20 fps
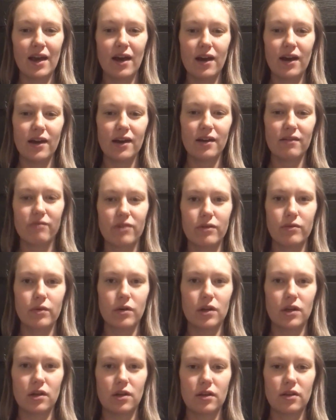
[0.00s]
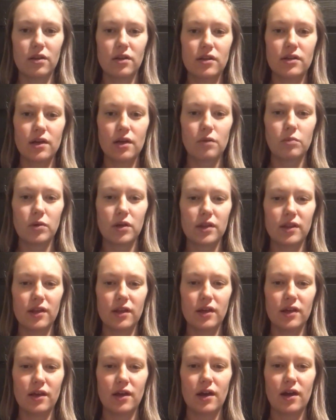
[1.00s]
Hi everyone. The topic
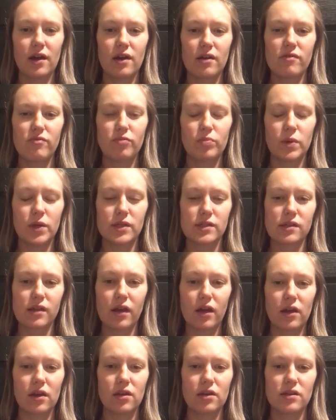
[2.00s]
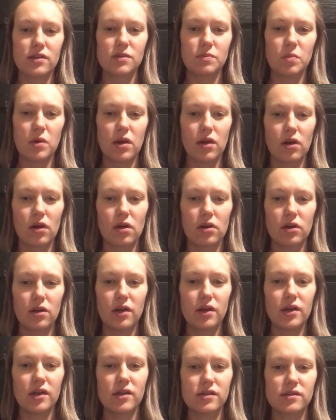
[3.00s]
that I have been assigned to speak on
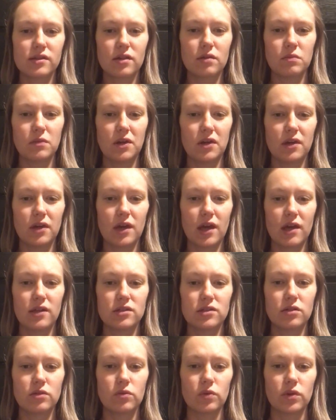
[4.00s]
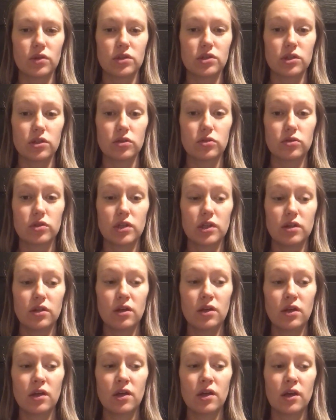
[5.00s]
is communication with children.
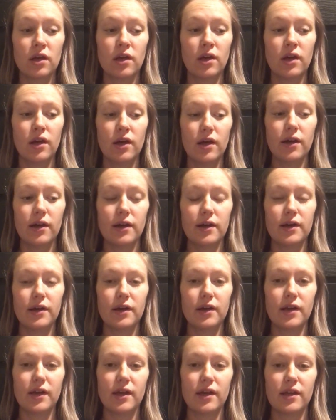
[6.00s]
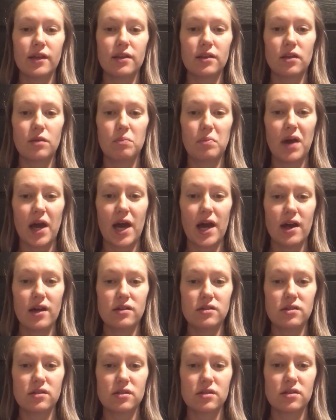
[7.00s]
In the past,
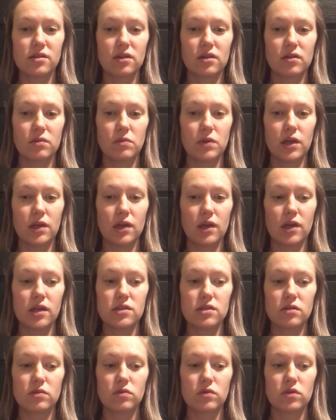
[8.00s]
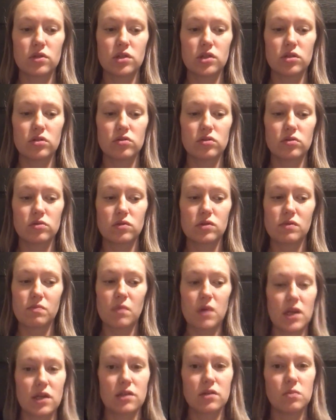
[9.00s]
communication with children was
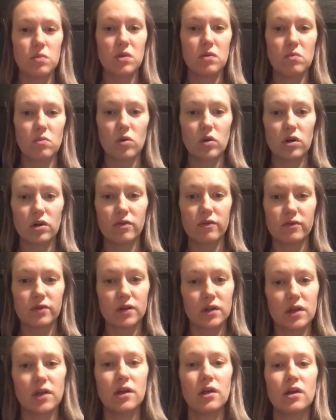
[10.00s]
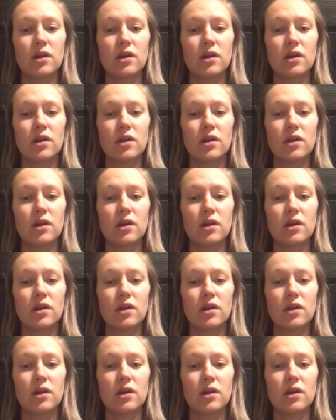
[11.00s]
meant to be more of a